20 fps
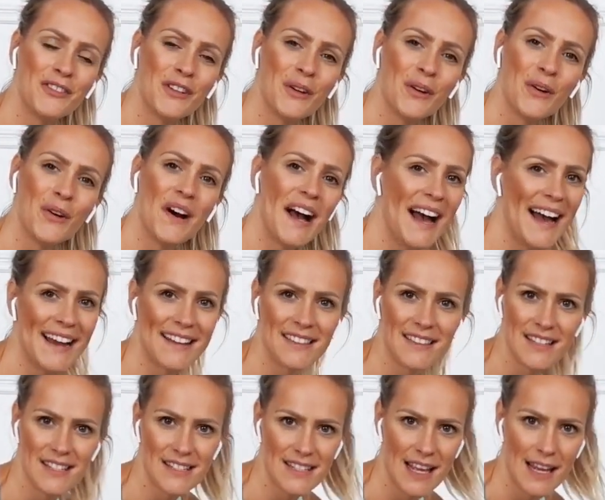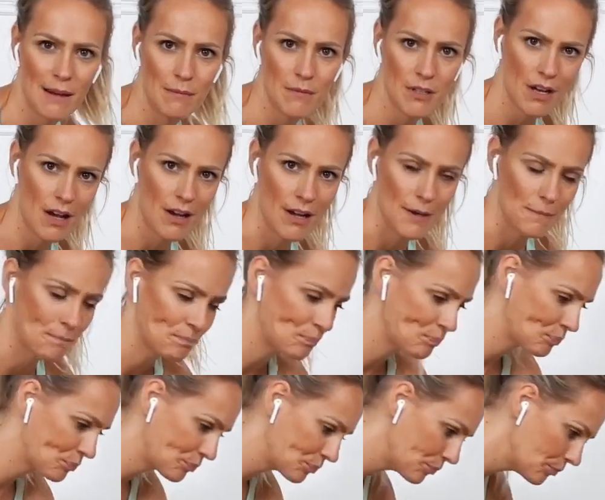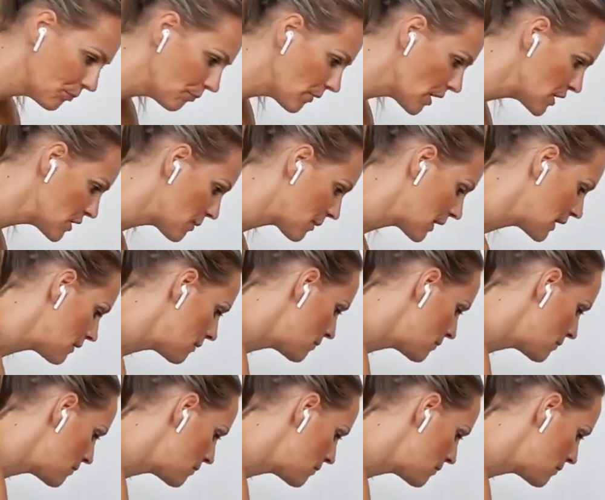floor at the same time. So I'm going to